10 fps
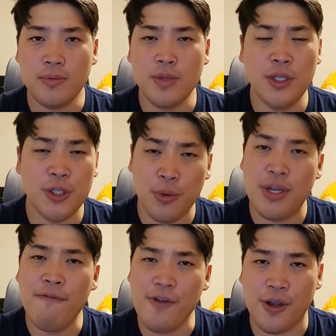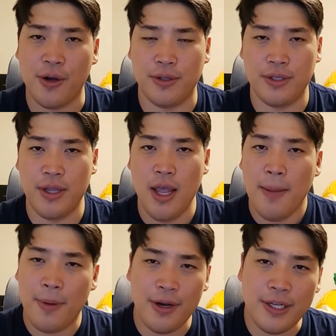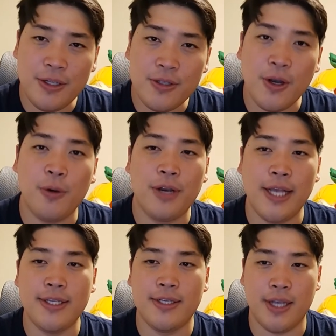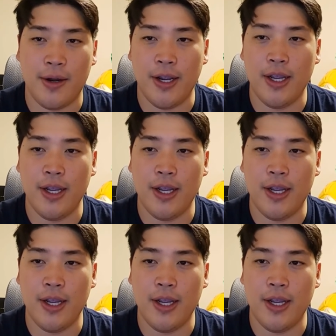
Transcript: is so difficult, but it is so necessary.